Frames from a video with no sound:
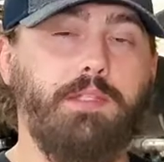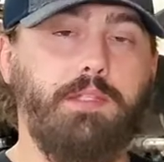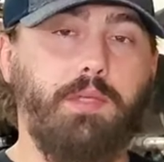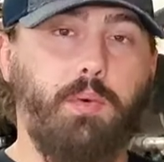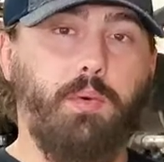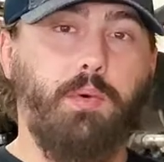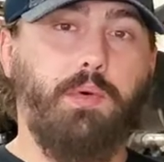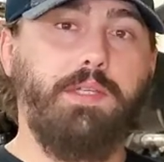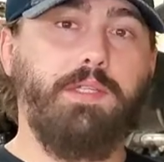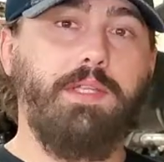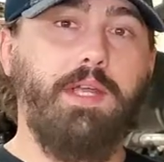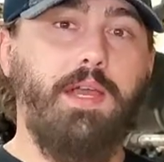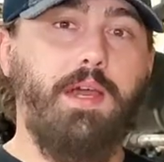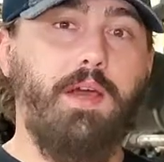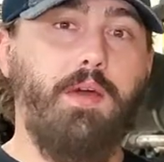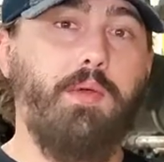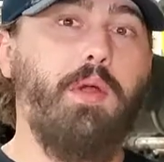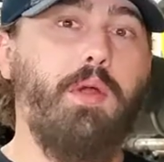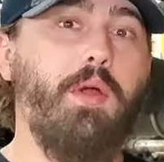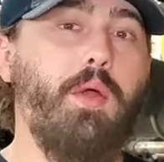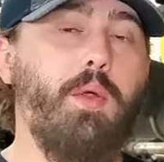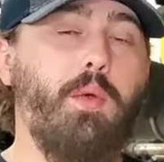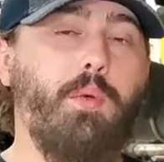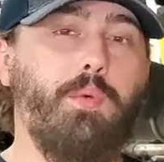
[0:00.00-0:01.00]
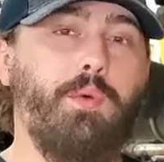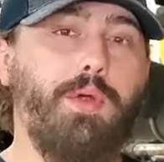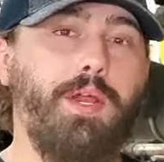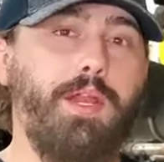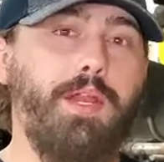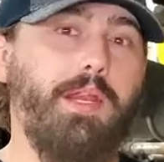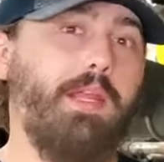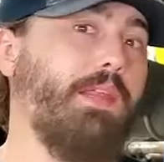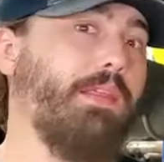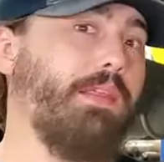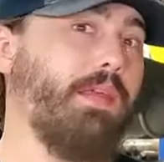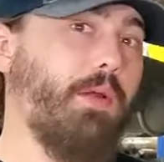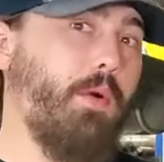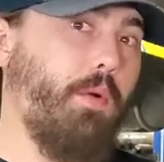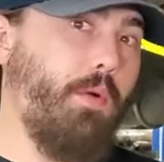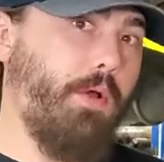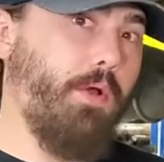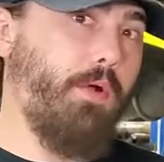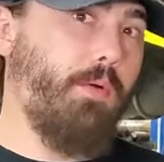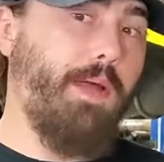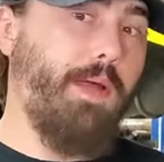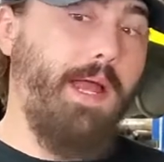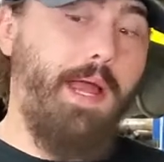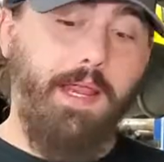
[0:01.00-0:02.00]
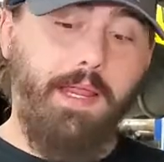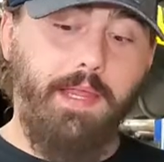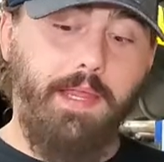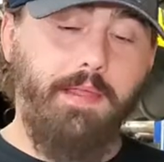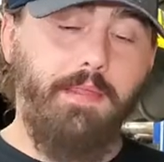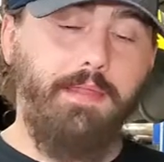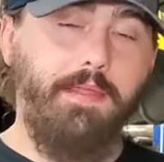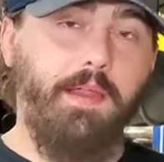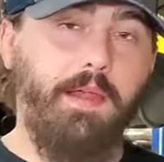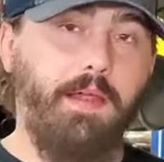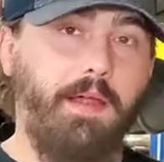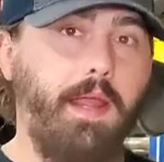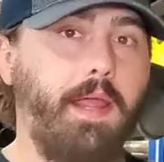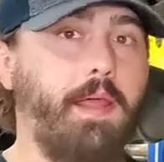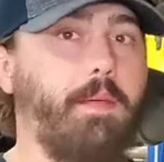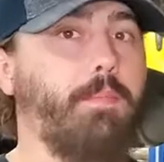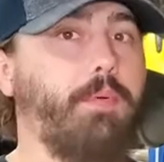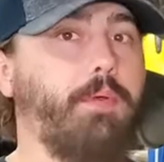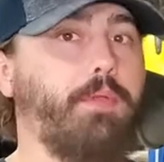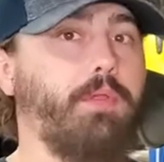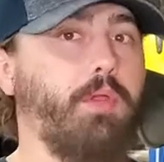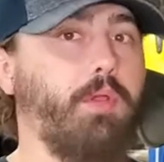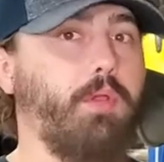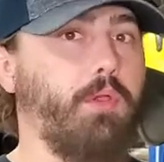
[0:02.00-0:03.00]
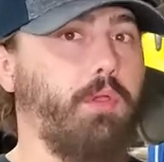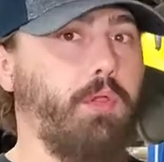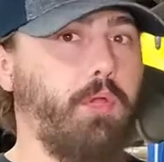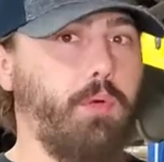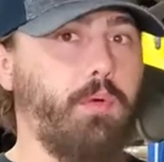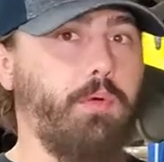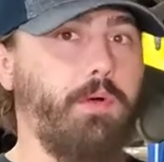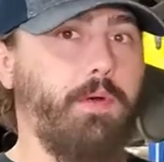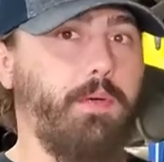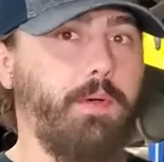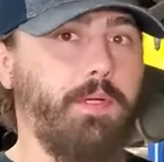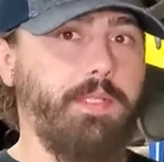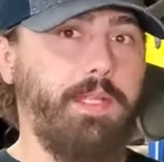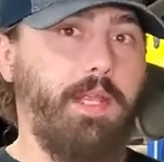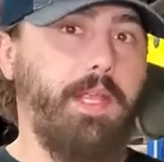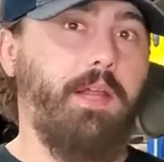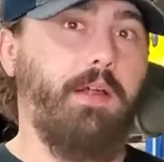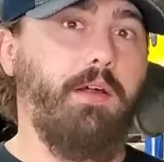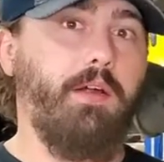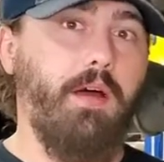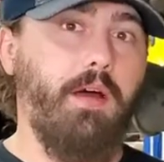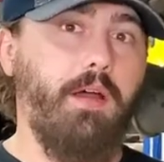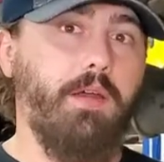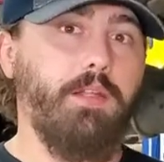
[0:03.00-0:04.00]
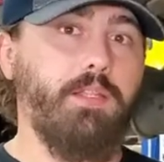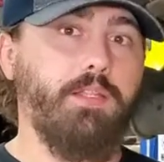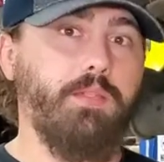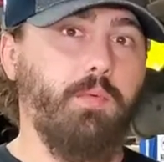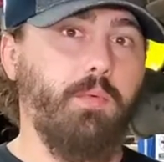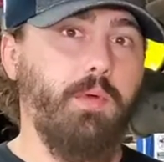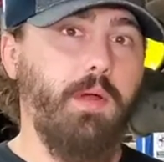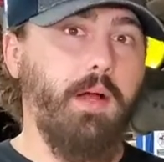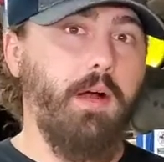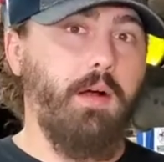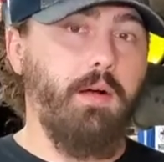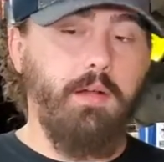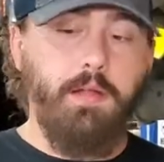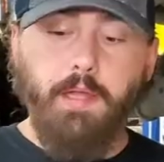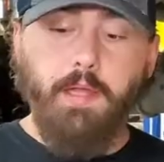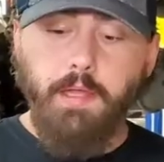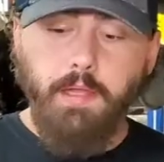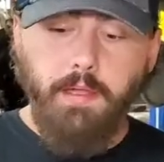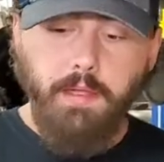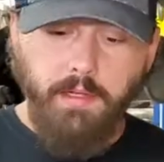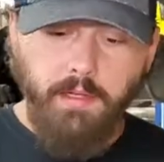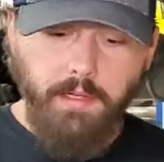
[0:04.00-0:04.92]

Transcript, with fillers: and torqued down, ready to get the coil back in there and put the lower retainer on as well.